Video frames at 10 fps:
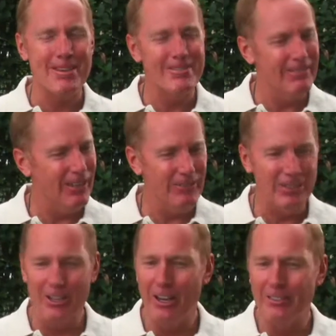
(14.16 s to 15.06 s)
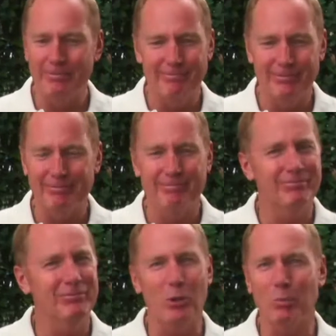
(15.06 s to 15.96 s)
Loving God,
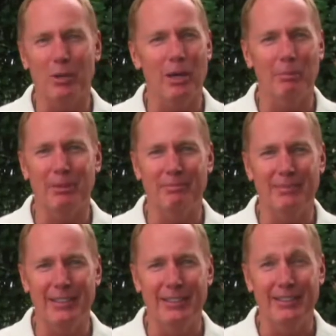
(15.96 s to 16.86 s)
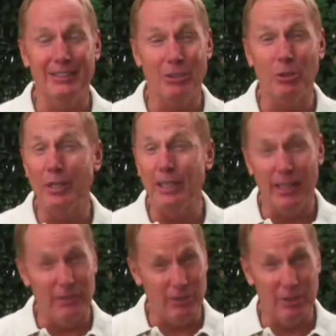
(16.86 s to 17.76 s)
no problem. You know, He
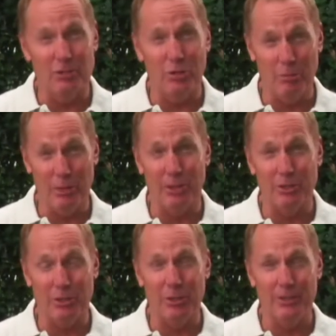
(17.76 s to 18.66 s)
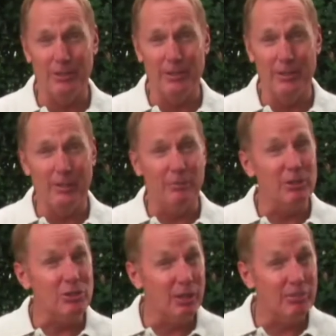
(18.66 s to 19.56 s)
loves us so much. But
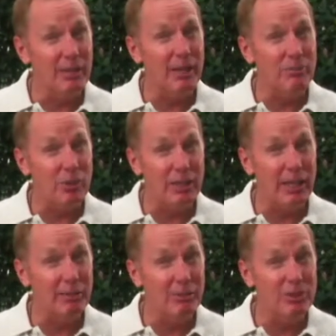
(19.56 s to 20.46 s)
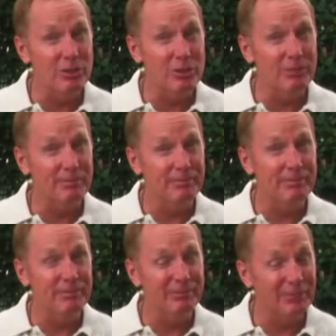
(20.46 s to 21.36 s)
sometimes our neighbors,
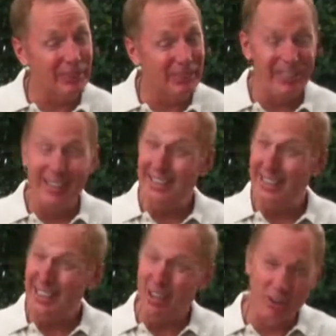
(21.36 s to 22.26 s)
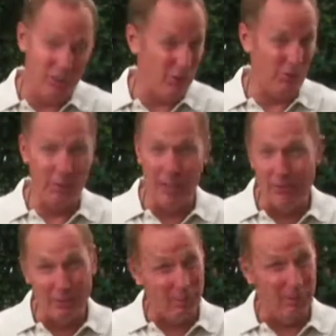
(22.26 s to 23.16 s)
well, they aren't so
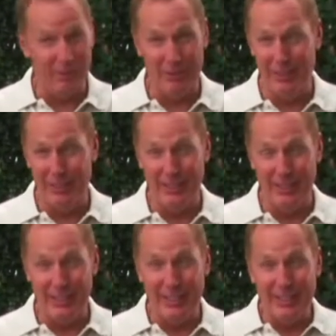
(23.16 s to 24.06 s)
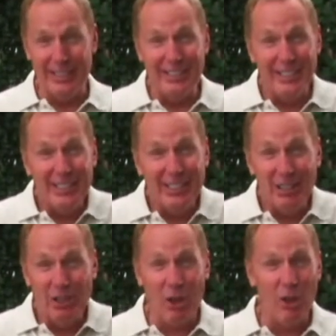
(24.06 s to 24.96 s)
lovable. Getting
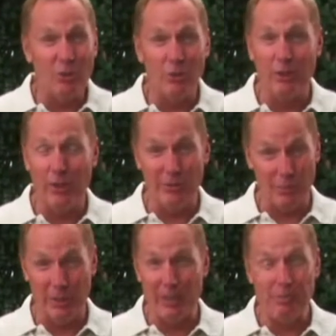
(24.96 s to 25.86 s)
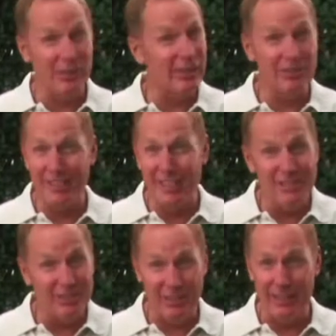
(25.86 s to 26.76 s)
along with other people isn't
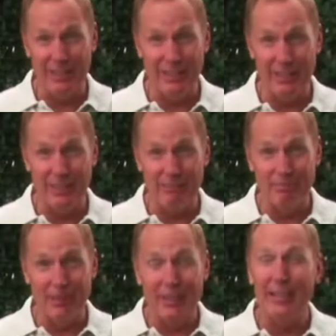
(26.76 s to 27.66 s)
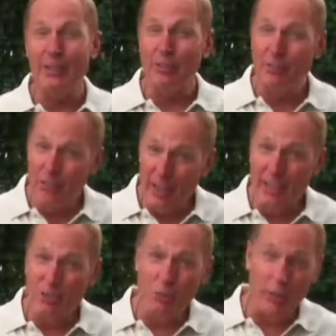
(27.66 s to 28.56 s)
easy. And the
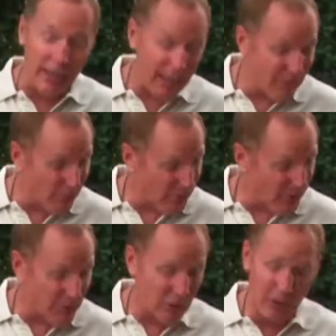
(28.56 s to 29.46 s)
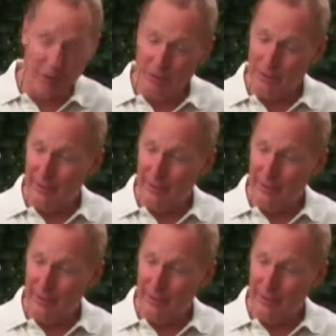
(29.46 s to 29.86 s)
fights we have with each other,